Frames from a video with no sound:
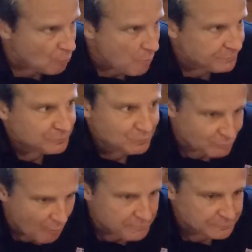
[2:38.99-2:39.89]
smells
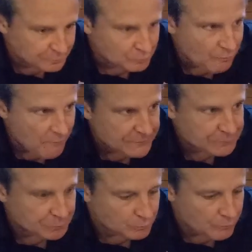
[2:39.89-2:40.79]
different from regular
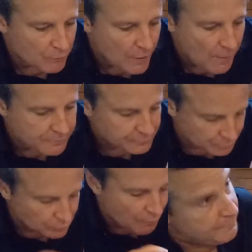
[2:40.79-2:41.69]
frosted
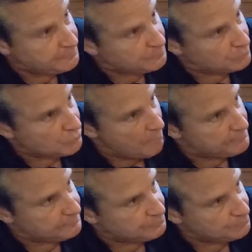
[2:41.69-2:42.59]
flakes. You think that
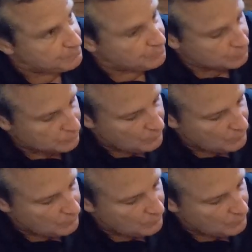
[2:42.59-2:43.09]
smells like a pumpkin